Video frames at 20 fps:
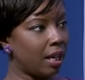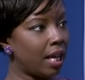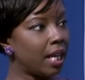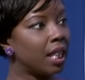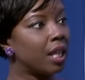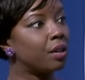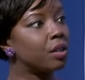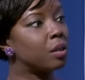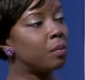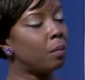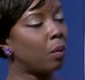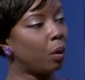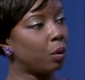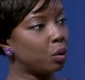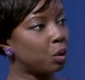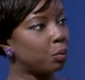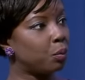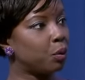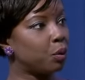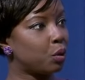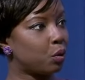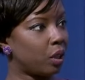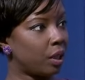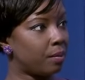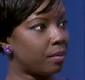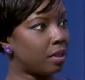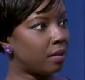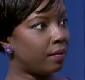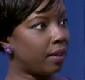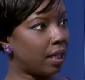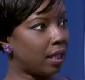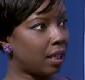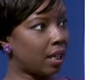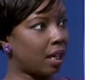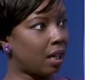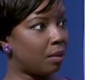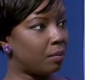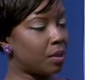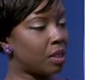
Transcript: There's multiple streams of income.